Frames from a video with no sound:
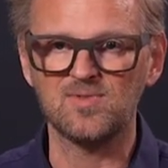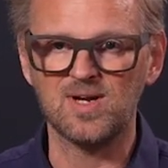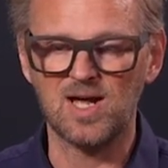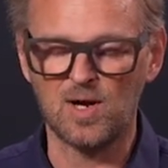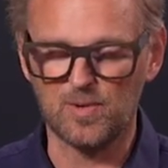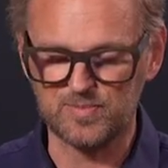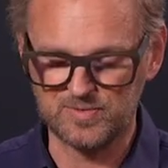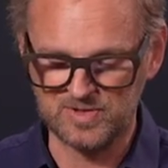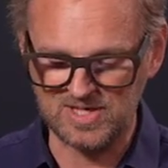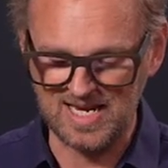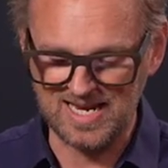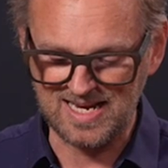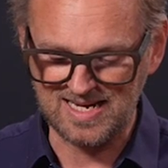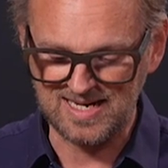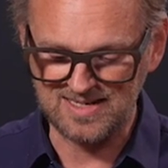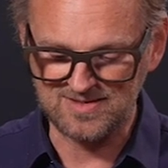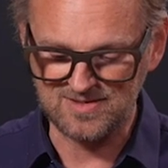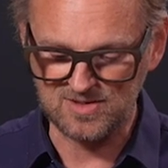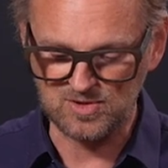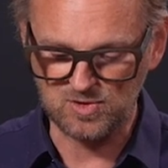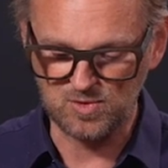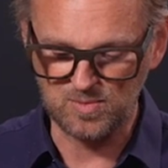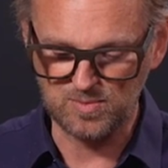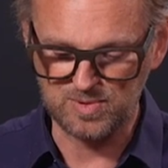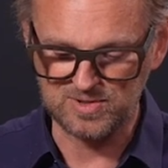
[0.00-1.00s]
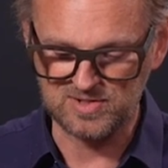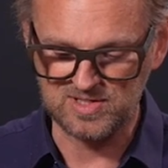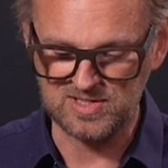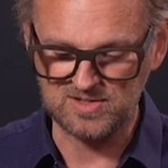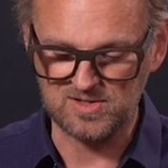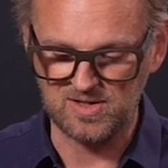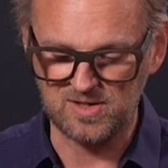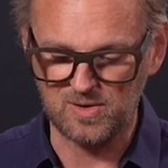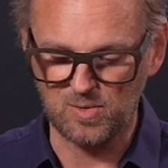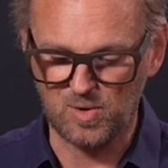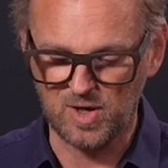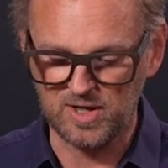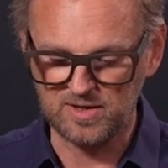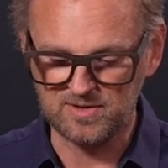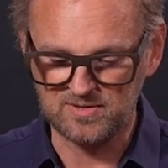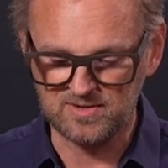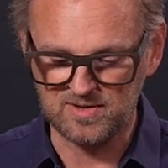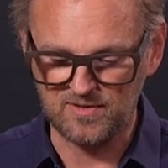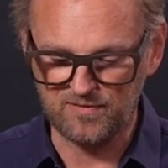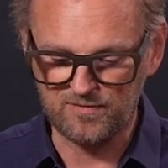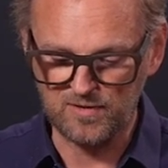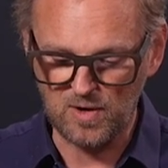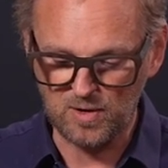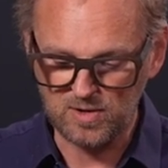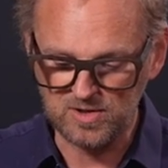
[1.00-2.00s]
obtaining the zoom position you want.
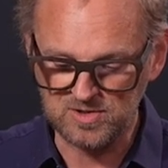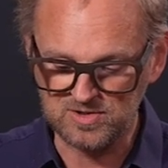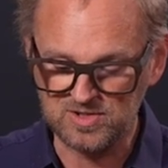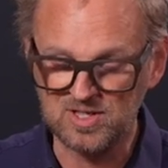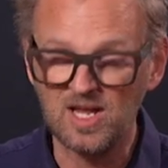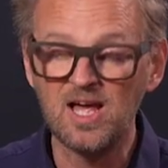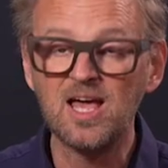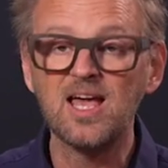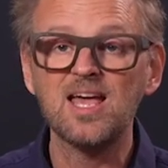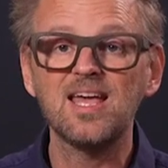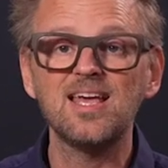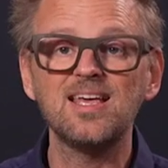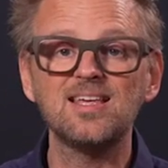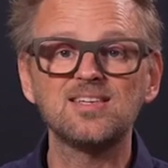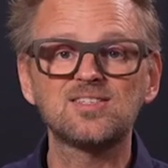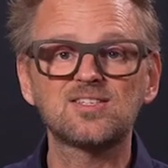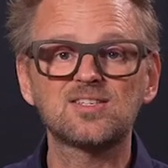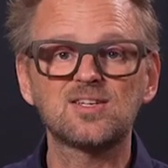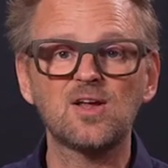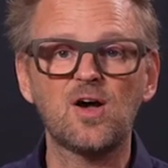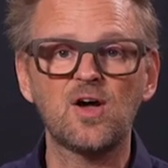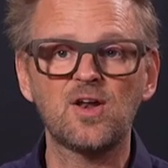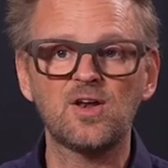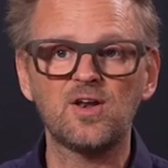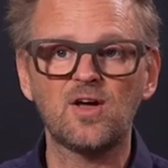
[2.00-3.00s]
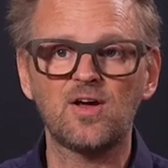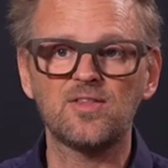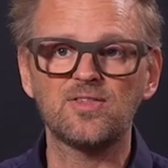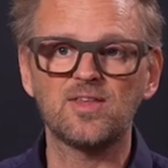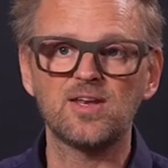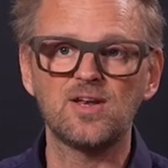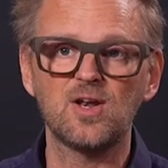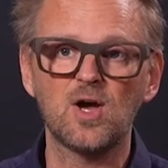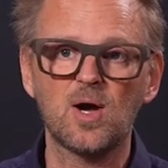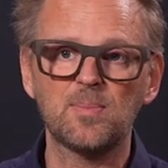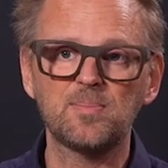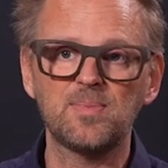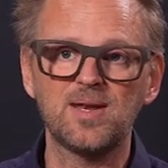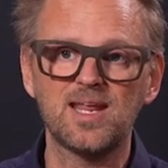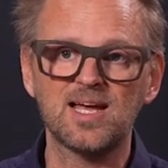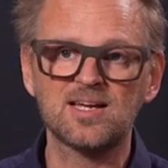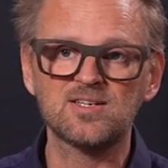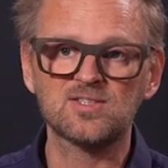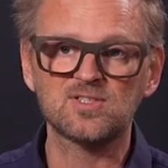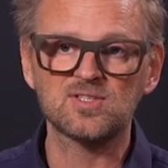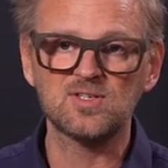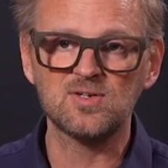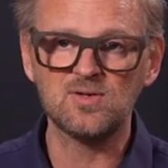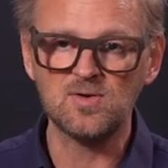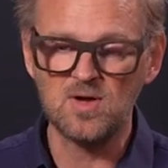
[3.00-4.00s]
The focus is done on the knob
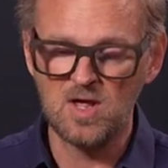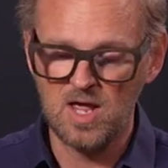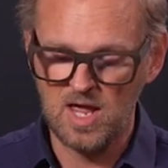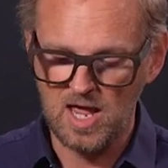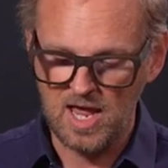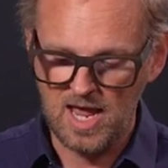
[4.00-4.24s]
next to.